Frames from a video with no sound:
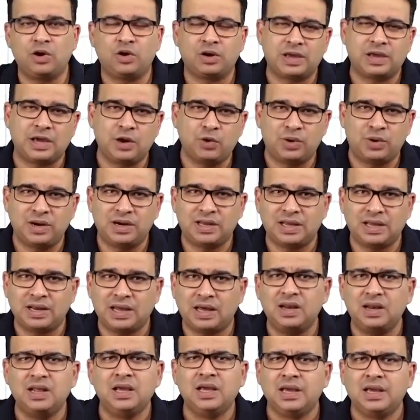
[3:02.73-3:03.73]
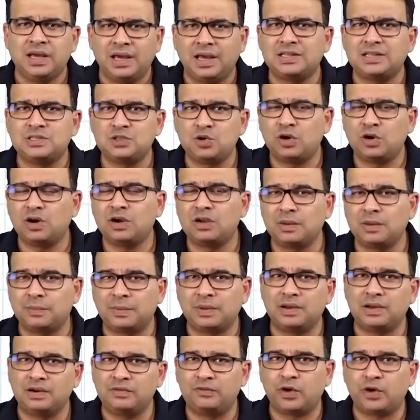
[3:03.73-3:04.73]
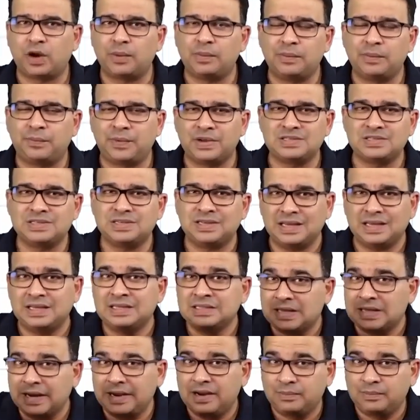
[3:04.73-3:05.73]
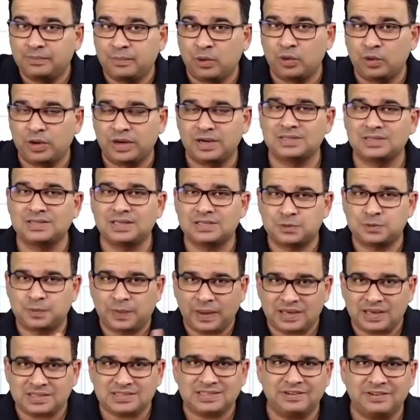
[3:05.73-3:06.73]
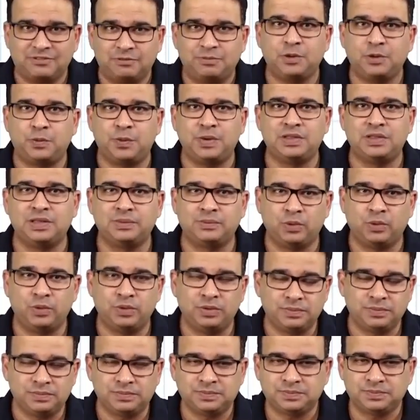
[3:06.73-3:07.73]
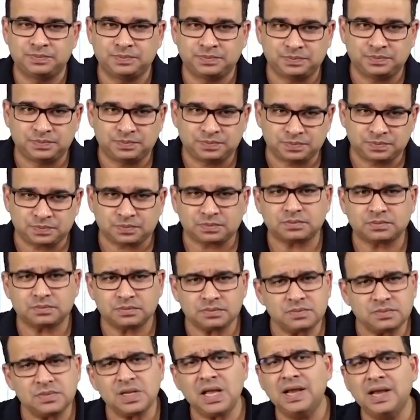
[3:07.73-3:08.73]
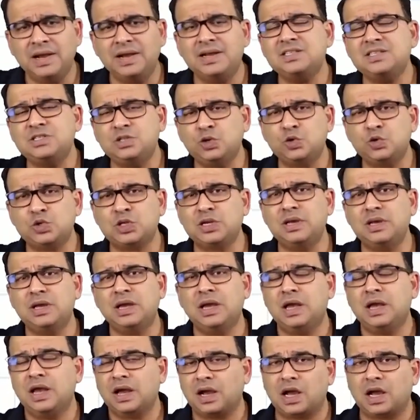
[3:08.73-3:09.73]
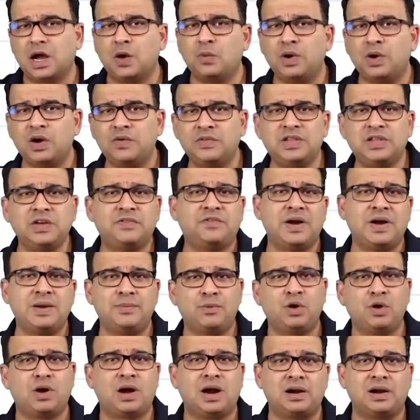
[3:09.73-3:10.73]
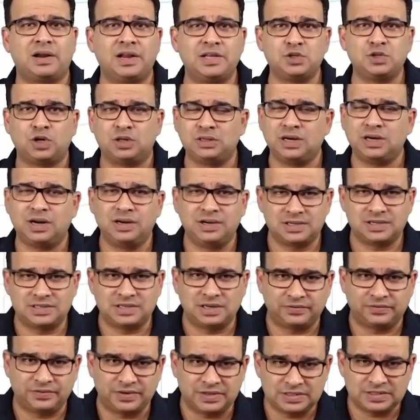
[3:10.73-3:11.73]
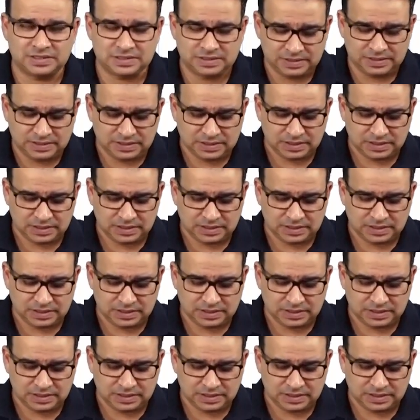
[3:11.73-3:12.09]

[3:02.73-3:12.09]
or carotid canal, it's not a typical foramen present inside a bone. It is a space left between the bone, and it is usually covered with a fibrocartilage on the undersurface.